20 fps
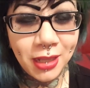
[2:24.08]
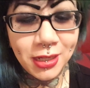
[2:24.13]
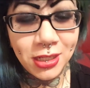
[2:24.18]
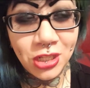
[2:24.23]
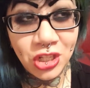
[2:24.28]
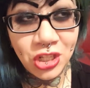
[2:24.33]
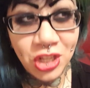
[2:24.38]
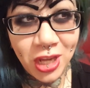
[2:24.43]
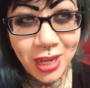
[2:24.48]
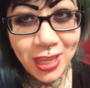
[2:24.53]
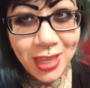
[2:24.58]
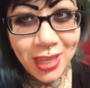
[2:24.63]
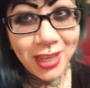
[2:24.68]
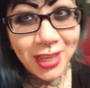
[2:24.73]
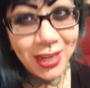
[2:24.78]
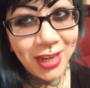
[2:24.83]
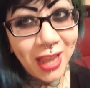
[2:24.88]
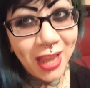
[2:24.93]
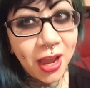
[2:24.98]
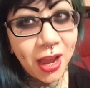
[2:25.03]
check
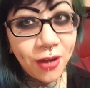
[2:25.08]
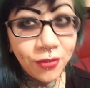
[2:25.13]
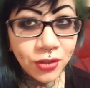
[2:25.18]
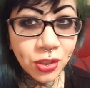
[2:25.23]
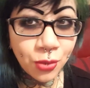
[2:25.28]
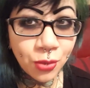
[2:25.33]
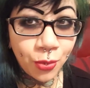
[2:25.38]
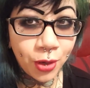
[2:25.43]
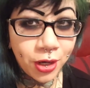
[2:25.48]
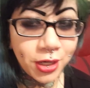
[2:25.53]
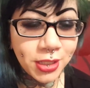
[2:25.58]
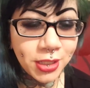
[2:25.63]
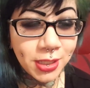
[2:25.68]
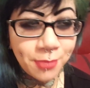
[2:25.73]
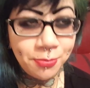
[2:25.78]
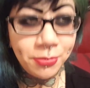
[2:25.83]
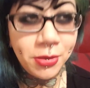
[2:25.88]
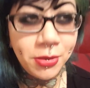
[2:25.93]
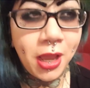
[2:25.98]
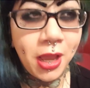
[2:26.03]
in afterwards.
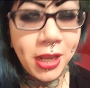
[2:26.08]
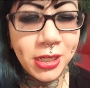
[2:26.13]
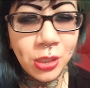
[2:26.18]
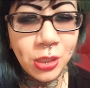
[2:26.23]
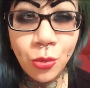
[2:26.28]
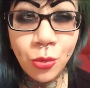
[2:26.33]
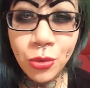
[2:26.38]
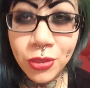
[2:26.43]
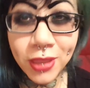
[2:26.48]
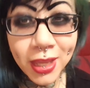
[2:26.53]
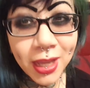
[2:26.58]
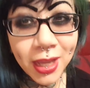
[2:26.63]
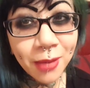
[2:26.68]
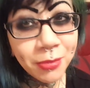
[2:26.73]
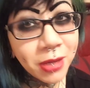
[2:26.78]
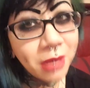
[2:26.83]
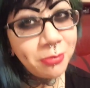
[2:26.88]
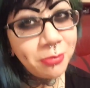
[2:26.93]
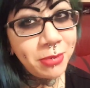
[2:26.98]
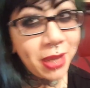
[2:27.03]
I don't think I'm
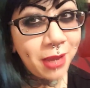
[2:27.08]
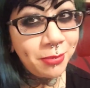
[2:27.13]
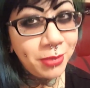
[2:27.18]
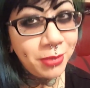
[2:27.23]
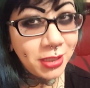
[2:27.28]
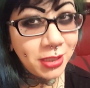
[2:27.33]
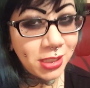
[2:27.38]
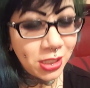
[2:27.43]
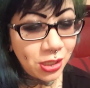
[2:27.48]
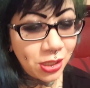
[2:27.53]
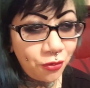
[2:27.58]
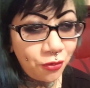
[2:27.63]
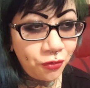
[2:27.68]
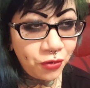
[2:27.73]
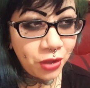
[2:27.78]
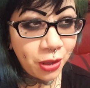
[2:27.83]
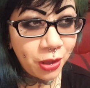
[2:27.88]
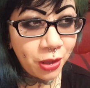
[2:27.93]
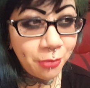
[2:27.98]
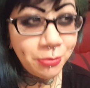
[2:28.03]
going to be able to
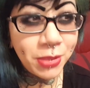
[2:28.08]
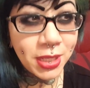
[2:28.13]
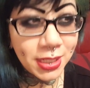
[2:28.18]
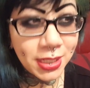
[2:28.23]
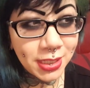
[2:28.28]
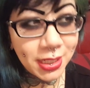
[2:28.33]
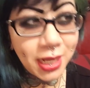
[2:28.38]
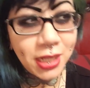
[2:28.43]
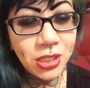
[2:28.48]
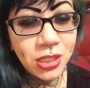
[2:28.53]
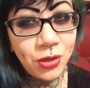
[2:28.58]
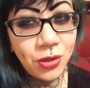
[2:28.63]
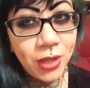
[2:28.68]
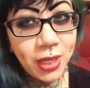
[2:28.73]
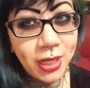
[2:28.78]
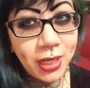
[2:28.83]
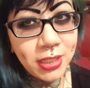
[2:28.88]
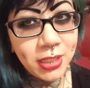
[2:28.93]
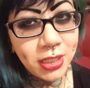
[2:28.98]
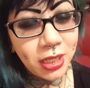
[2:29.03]
film this tattoo
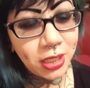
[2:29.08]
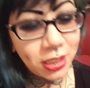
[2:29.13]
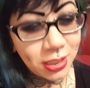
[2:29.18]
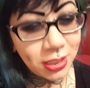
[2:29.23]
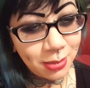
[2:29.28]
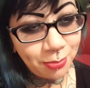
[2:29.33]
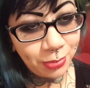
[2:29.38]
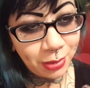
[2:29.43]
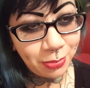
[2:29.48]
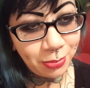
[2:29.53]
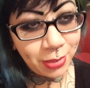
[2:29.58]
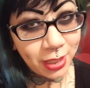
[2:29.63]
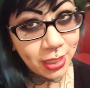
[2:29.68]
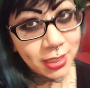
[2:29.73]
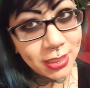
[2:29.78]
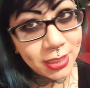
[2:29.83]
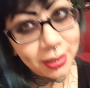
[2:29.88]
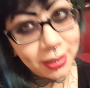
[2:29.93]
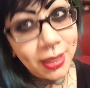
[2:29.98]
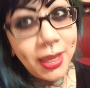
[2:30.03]
getting done simply
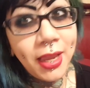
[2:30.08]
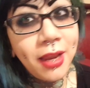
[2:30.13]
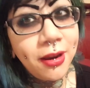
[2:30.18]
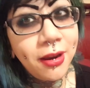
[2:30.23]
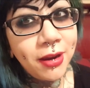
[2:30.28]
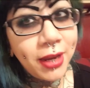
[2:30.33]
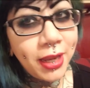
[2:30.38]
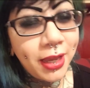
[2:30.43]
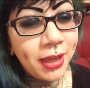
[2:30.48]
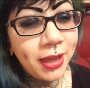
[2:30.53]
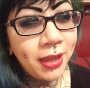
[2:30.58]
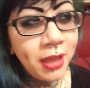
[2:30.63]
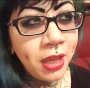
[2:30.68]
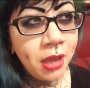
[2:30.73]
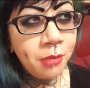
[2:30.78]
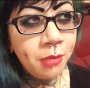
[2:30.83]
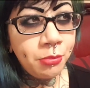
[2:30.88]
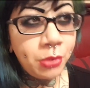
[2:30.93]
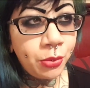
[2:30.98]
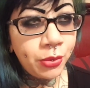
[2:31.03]
because of the area,
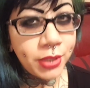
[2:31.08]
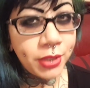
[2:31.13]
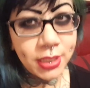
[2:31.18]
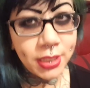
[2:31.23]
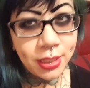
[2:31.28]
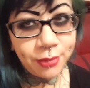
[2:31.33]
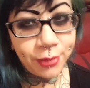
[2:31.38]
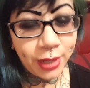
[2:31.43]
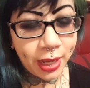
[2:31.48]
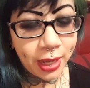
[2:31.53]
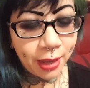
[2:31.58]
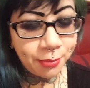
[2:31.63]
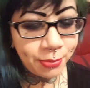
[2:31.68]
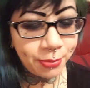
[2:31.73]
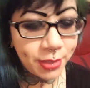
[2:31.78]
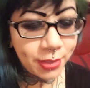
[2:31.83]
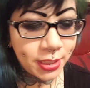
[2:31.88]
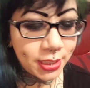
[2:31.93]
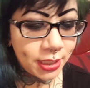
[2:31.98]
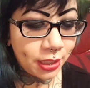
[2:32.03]
but we'll see what
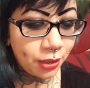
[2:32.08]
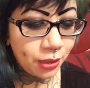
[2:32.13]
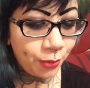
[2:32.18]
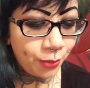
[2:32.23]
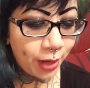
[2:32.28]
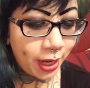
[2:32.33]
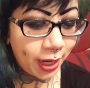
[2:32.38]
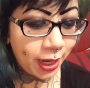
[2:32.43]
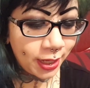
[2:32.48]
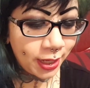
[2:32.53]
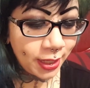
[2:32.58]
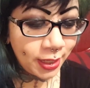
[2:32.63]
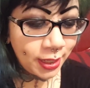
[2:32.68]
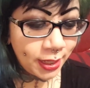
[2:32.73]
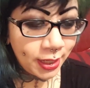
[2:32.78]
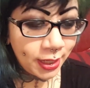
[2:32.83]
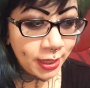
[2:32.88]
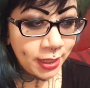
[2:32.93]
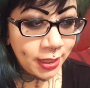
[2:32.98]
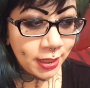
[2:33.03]
happens either way.
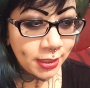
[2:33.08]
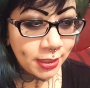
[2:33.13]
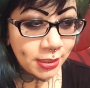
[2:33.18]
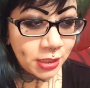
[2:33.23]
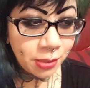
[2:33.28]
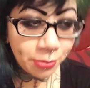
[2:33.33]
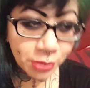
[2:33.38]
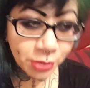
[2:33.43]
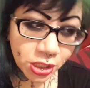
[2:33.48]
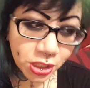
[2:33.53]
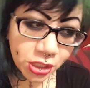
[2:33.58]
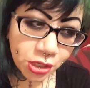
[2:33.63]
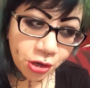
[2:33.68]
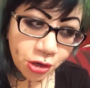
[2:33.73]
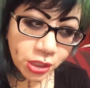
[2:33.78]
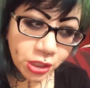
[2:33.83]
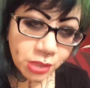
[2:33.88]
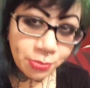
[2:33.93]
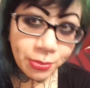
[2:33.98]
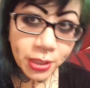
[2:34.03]
Super
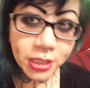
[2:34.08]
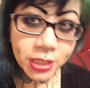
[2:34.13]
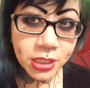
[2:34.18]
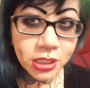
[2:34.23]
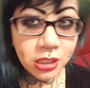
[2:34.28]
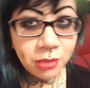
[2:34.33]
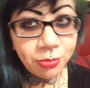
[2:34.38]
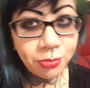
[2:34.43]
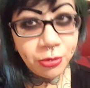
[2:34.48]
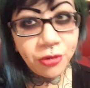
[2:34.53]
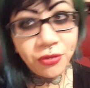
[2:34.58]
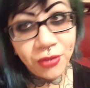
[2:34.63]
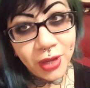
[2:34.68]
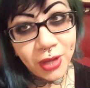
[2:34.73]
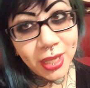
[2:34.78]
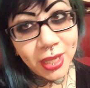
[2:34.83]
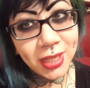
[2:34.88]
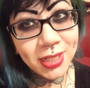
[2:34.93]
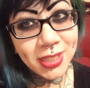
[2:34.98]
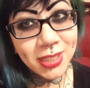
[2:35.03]
stoked, but super
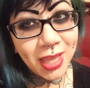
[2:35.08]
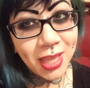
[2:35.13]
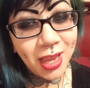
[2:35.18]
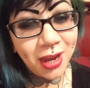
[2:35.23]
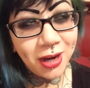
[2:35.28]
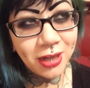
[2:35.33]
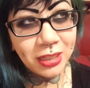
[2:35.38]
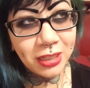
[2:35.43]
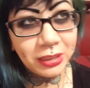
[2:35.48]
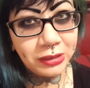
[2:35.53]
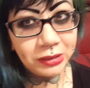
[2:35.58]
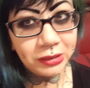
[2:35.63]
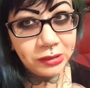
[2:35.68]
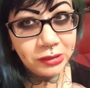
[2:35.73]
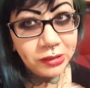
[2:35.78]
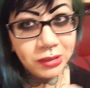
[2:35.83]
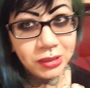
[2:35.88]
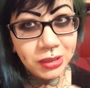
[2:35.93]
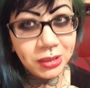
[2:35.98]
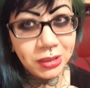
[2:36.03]
fucking scared.
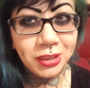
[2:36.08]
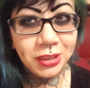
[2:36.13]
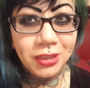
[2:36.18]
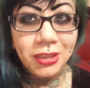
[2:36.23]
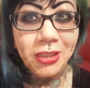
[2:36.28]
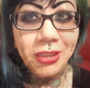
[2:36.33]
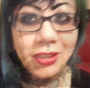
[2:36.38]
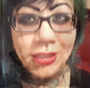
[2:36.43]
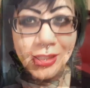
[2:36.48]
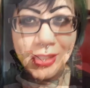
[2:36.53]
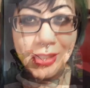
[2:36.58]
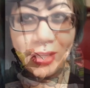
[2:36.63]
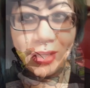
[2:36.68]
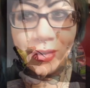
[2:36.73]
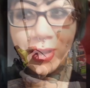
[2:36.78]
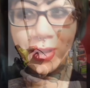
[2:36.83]
Oh, see you